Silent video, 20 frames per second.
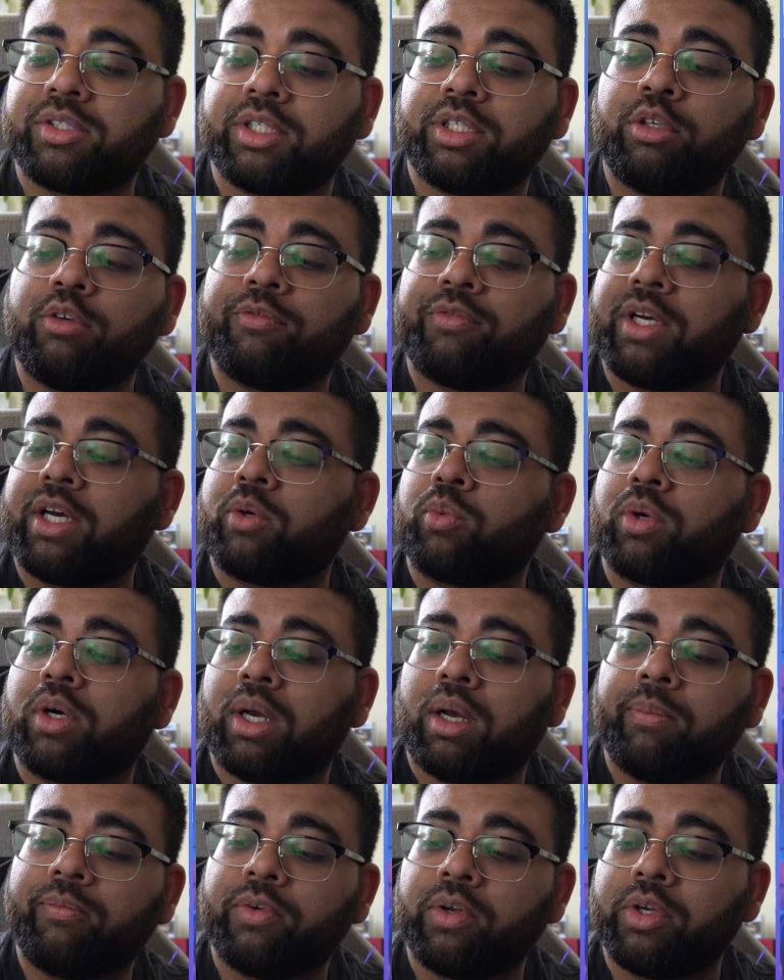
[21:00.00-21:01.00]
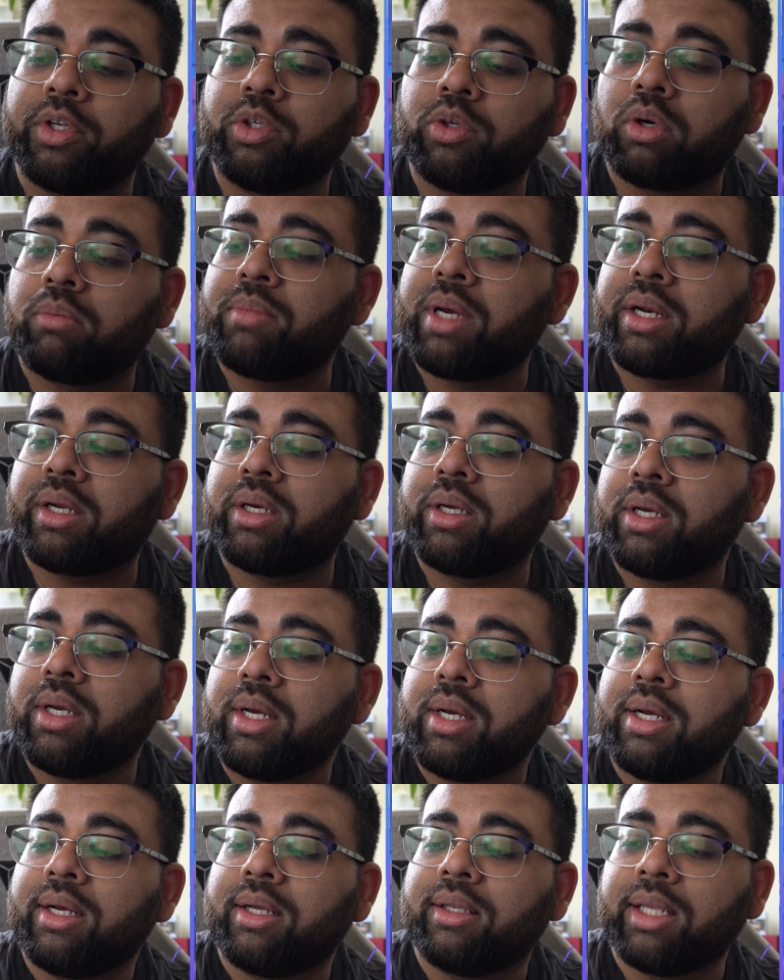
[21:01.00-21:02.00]
that you found were helpful in your meta,
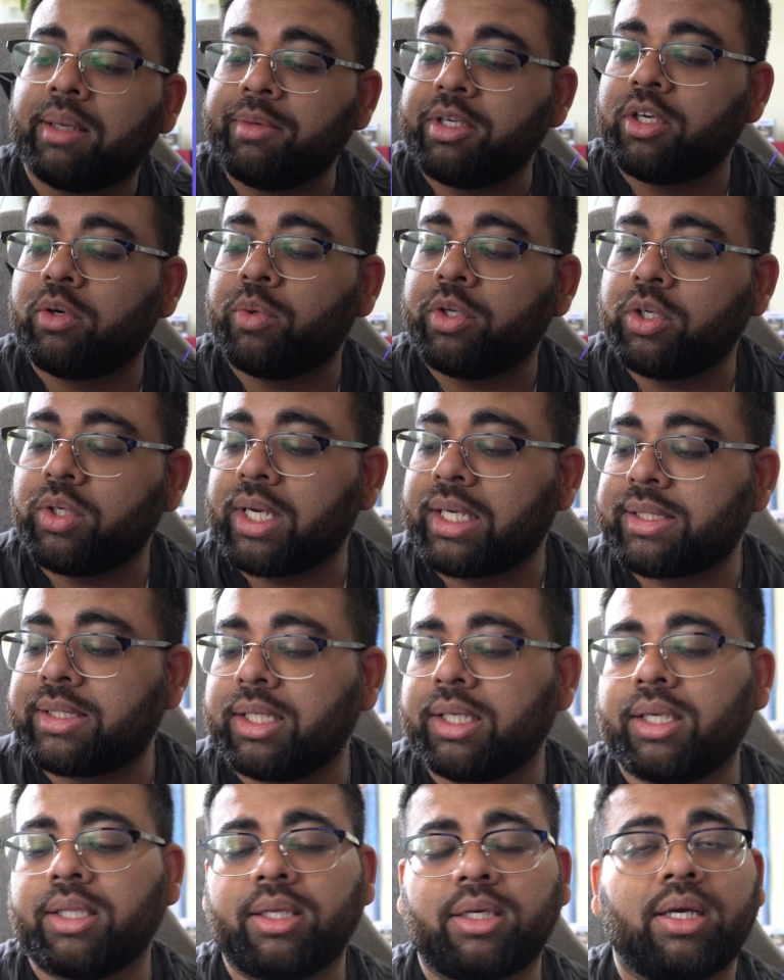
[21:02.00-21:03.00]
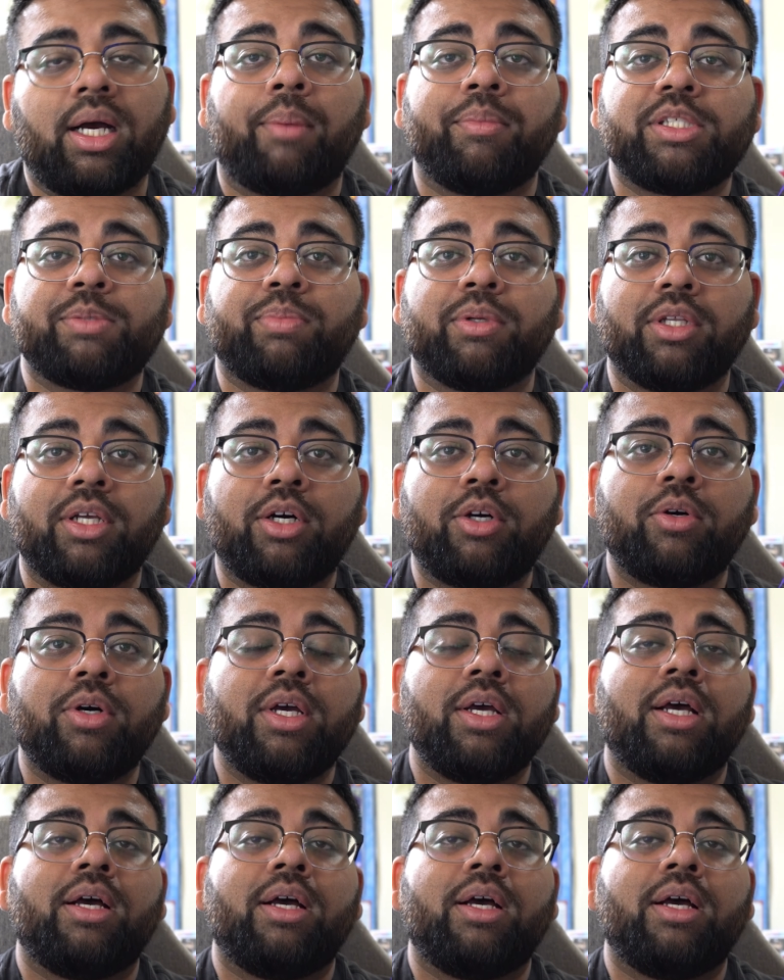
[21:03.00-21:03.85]
let me know what you guys think in the comments below.